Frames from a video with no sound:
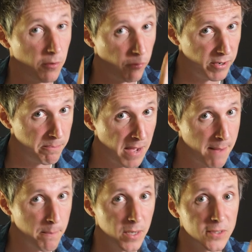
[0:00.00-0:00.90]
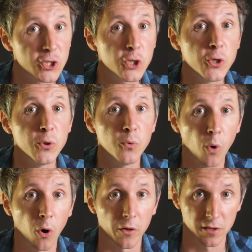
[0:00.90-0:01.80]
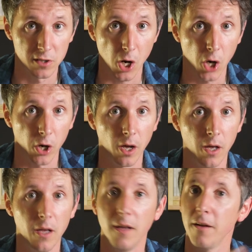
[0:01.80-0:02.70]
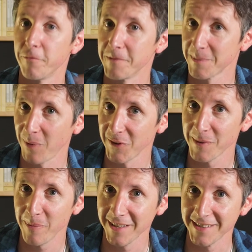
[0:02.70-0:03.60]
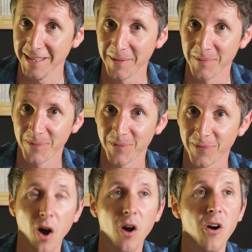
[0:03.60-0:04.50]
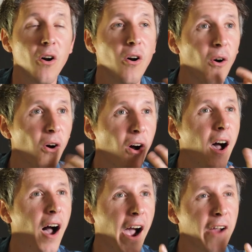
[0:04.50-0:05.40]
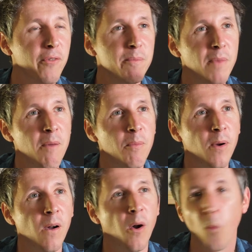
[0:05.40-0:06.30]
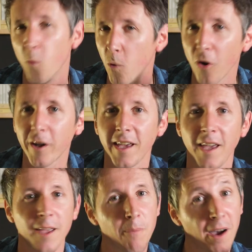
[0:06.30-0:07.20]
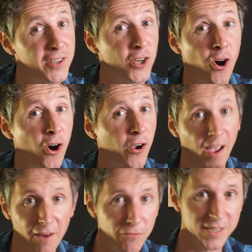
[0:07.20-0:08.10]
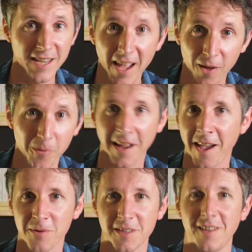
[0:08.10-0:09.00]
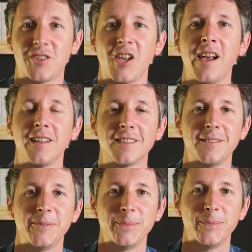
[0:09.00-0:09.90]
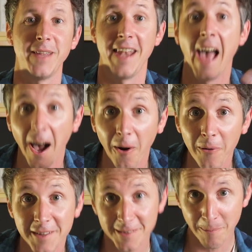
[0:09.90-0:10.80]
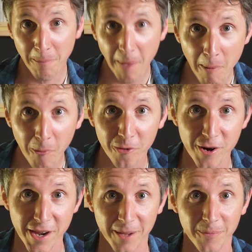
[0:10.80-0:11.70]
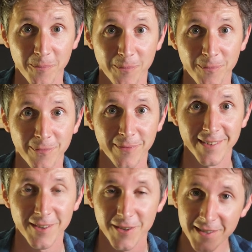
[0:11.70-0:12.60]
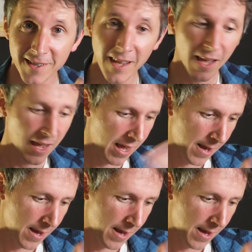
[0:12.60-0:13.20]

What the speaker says: remember to walk the dog. Responsibility. Oh, I remember walking my dog every day when I was a child. Now it's a memory. So you see,